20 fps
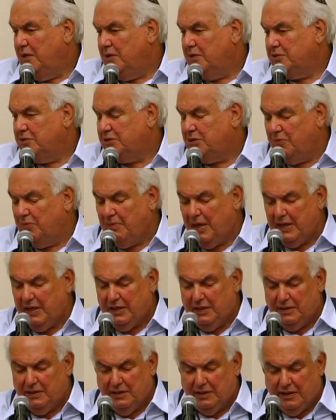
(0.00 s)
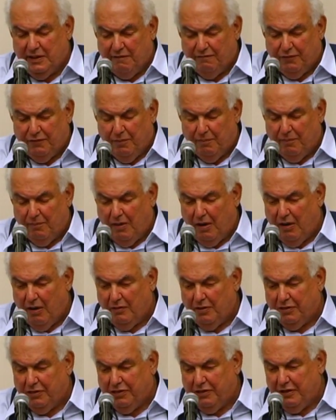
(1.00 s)
So Michael, therefore
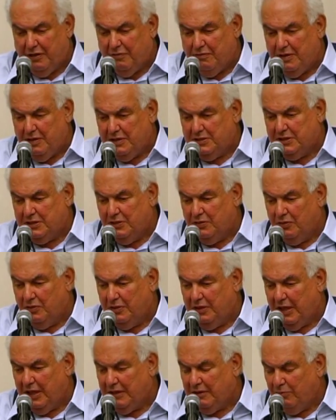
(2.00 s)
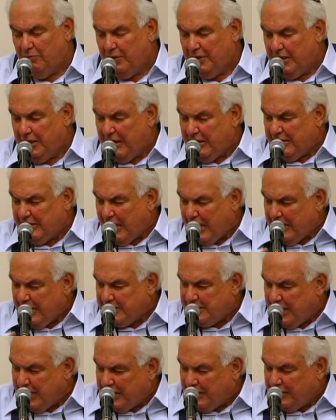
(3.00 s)
moral theories and all that, when that
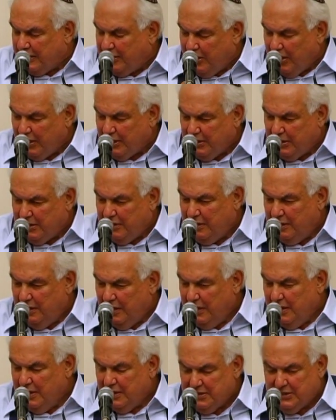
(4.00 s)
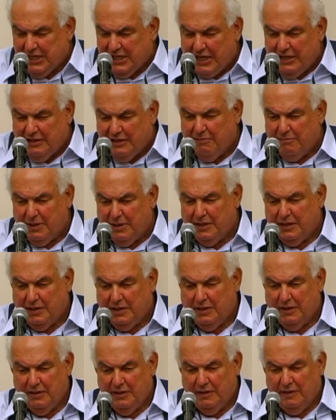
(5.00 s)
is that gut
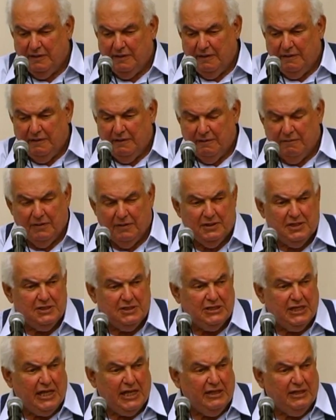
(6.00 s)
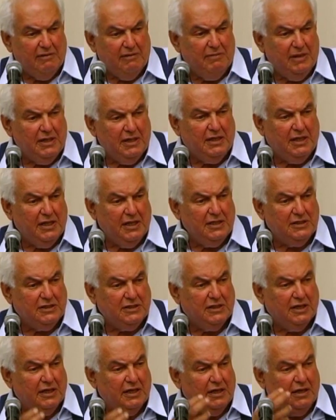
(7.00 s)
sentiment, when the sentiment is
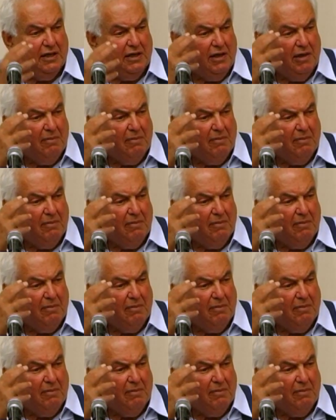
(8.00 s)
the